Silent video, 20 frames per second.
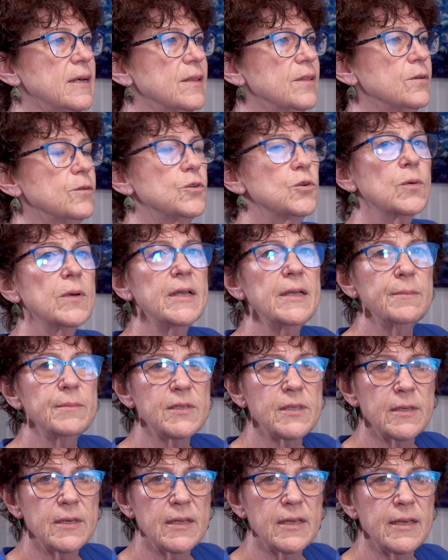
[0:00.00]
The
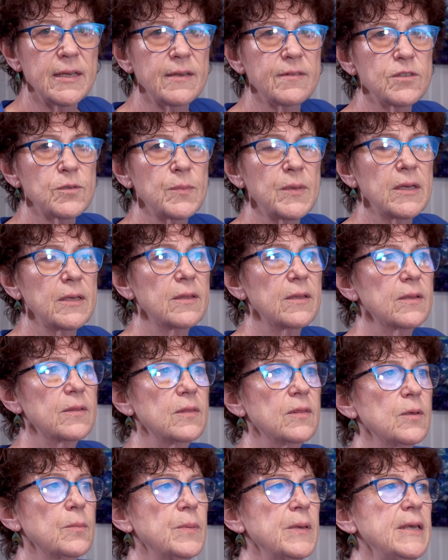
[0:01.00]
dreams that he gives me,
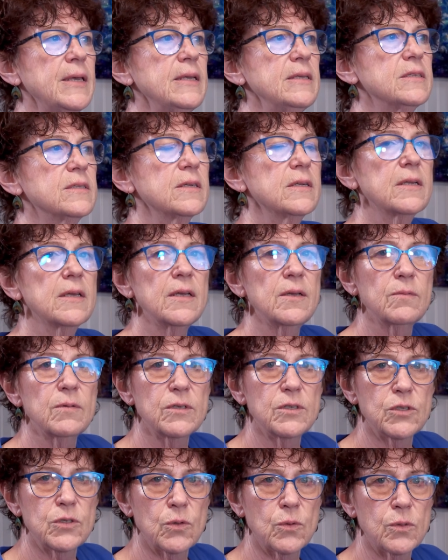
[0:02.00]
the peace that he
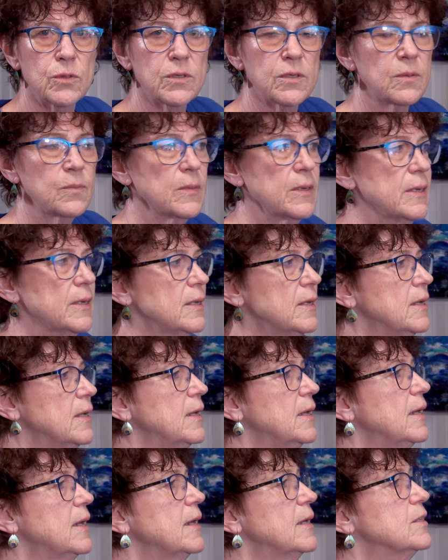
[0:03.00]
restores in me.
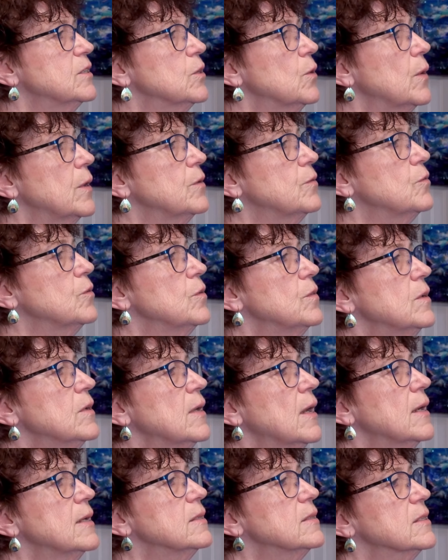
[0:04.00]
And so I drew the
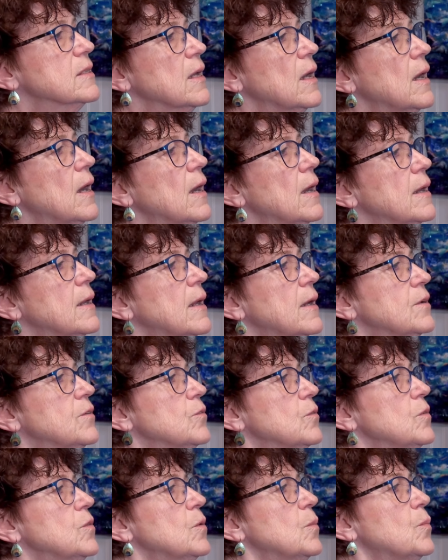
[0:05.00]
night sky and I drew the